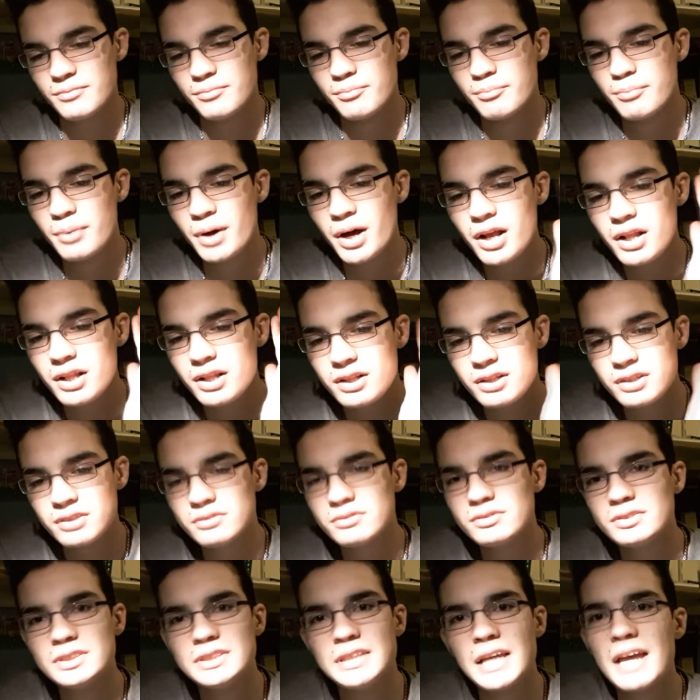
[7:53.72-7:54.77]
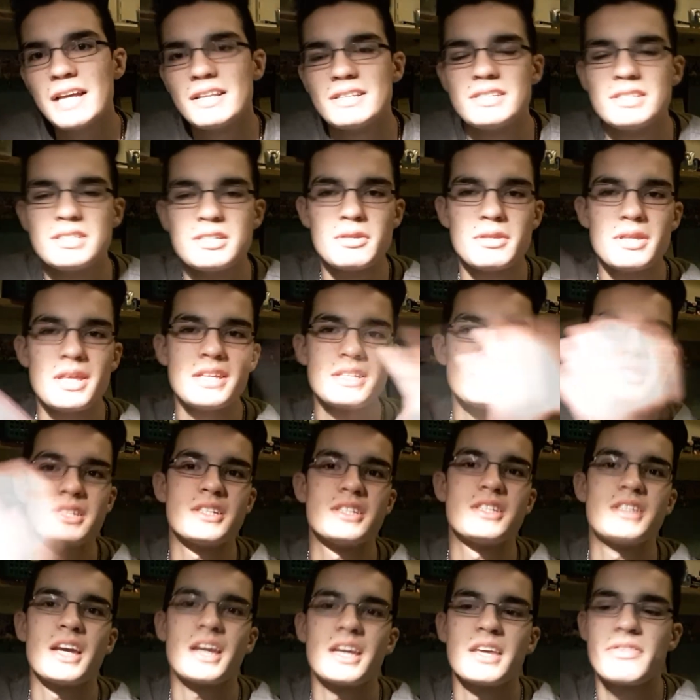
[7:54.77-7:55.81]
But, yeah, so that's the
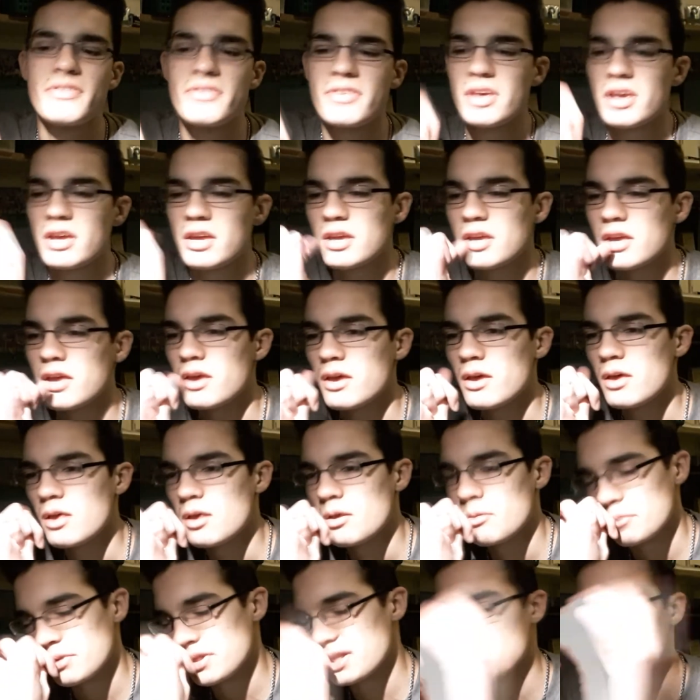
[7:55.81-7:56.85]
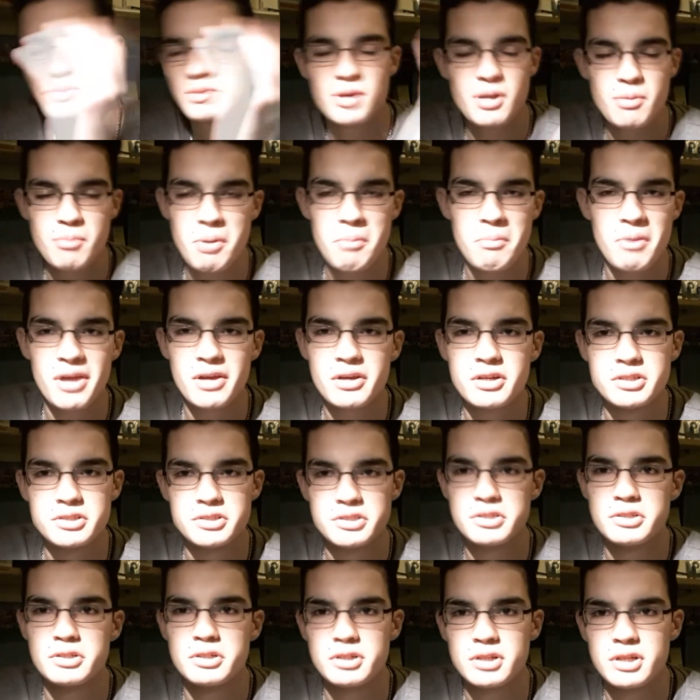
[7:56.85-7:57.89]
second thing. But that's not my main
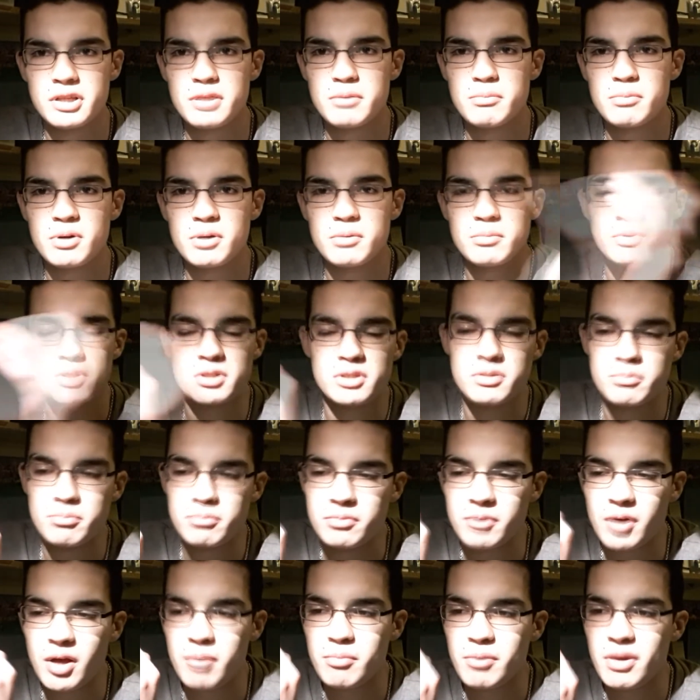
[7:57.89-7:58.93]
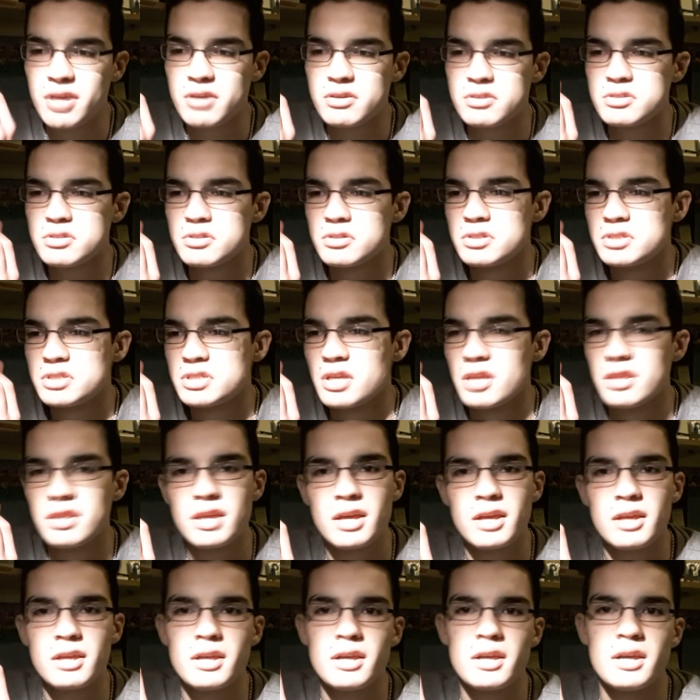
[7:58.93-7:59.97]
concern at the moment. My main concern is that,
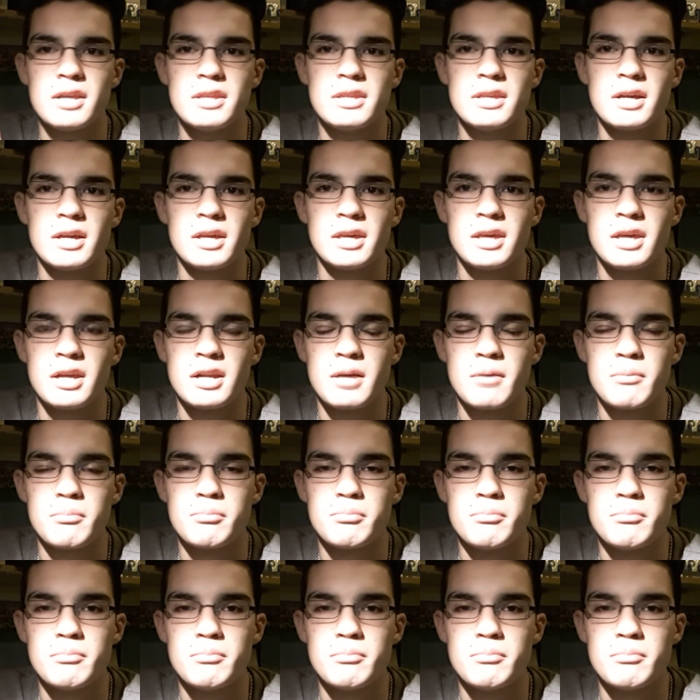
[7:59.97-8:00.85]
uh, that I cannot